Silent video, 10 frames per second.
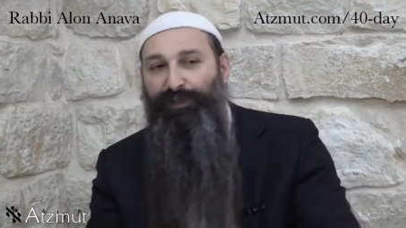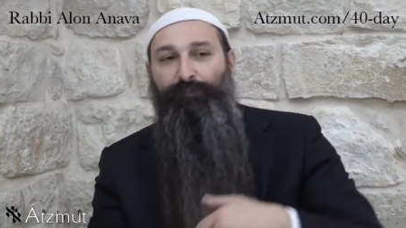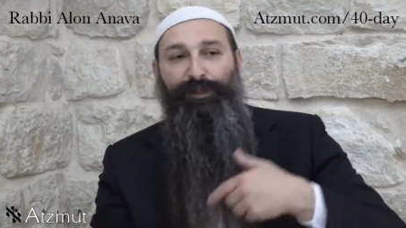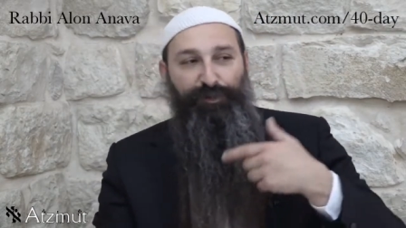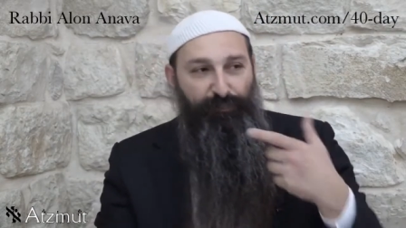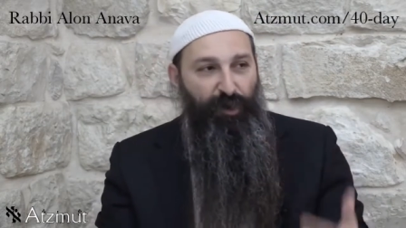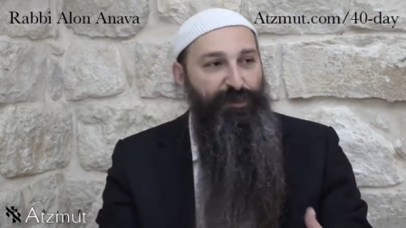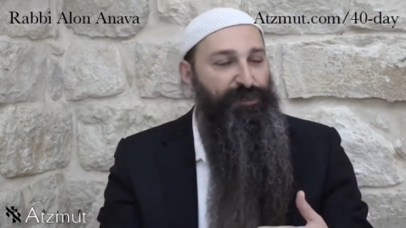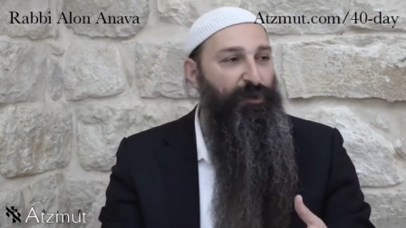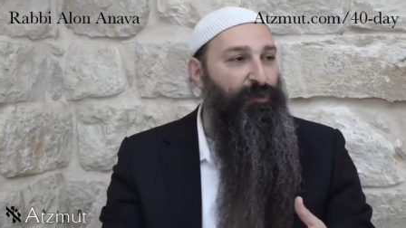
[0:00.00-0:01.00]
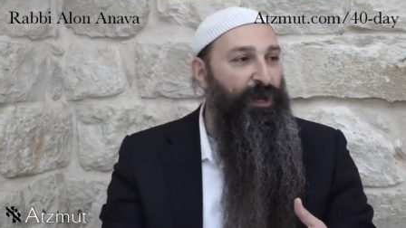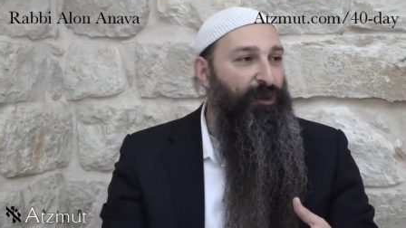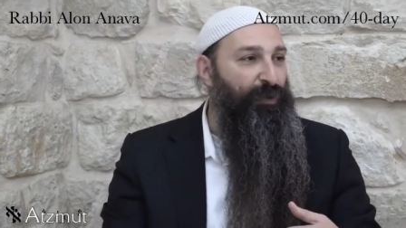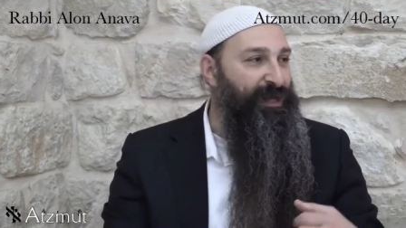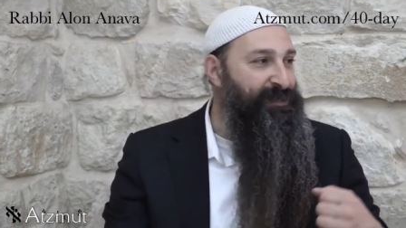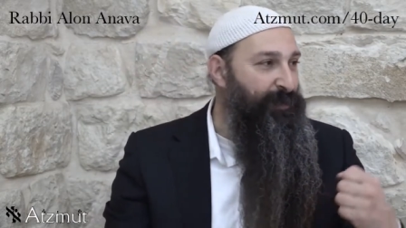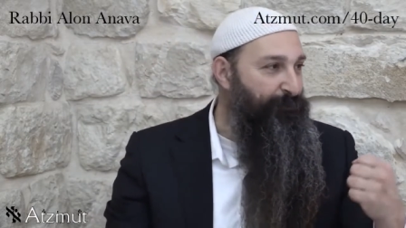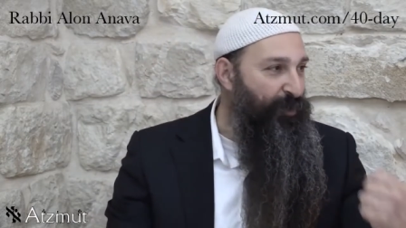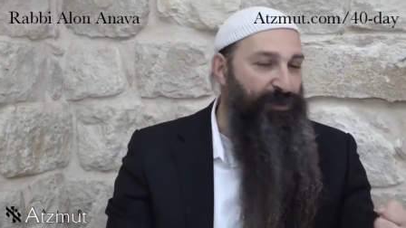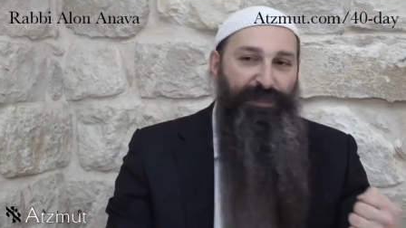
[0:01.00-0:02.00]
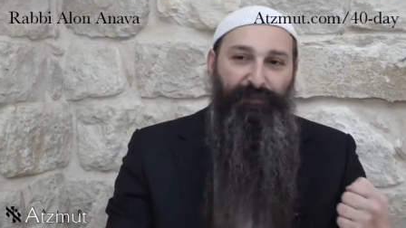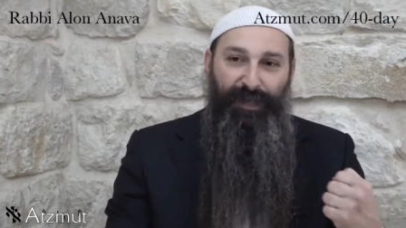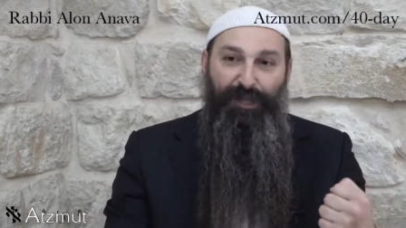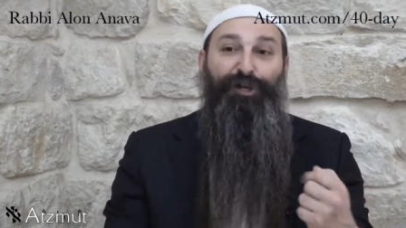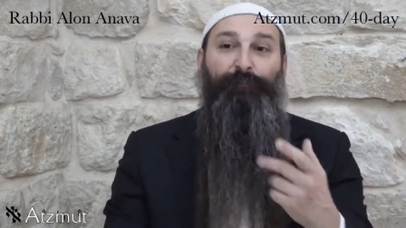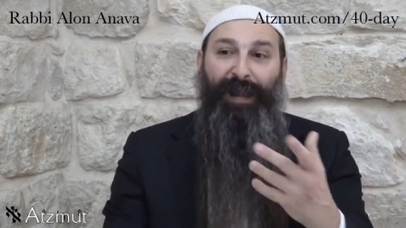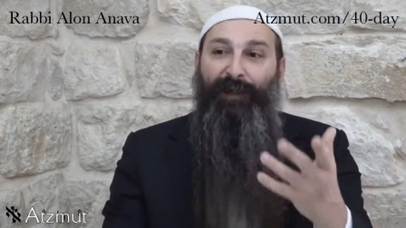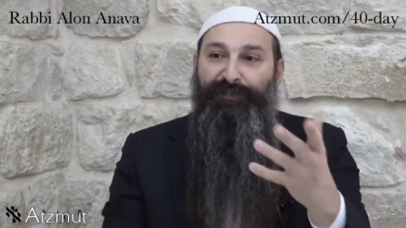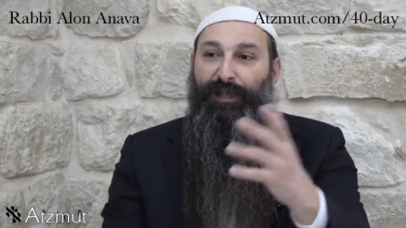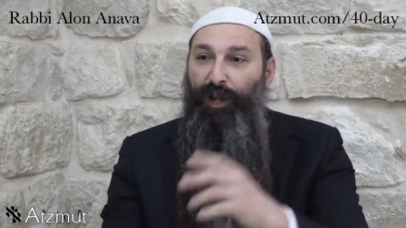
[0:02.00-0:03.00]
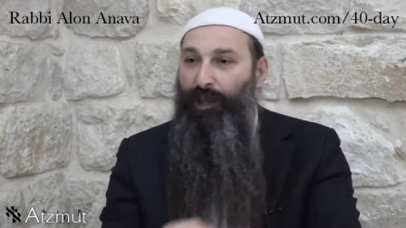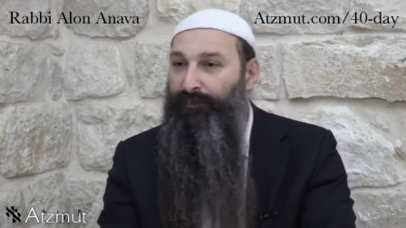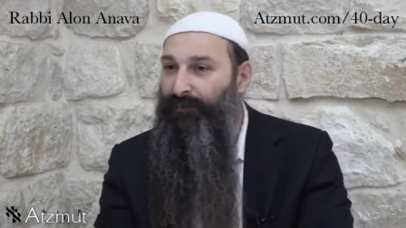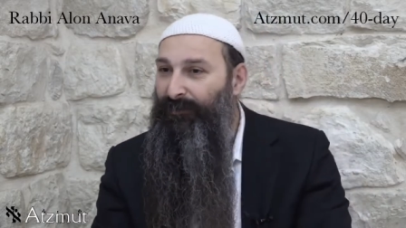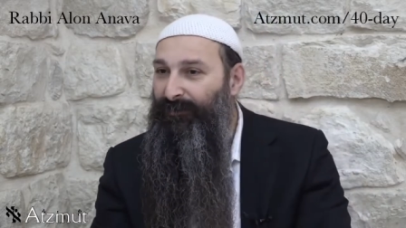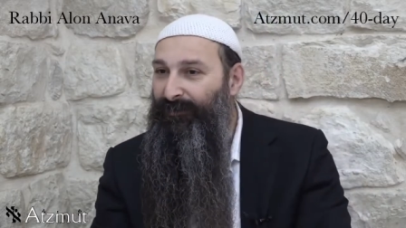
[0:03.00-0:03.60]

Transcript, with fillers: So much more so when it's a person that Hashem loves a lot.